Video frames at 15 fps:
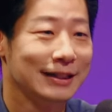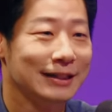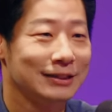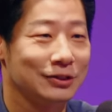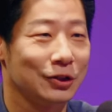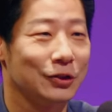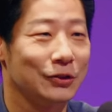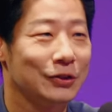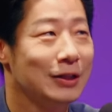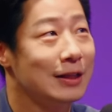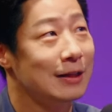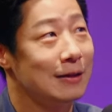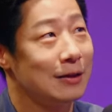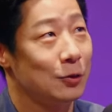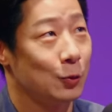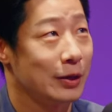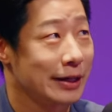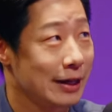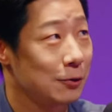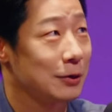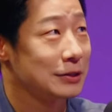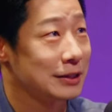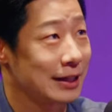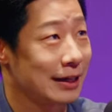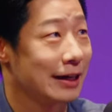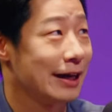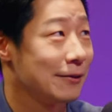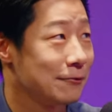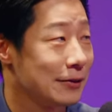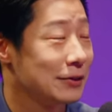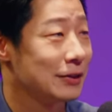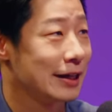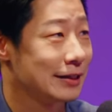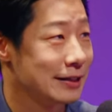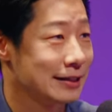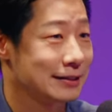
Yeah. So when I was young, I felt like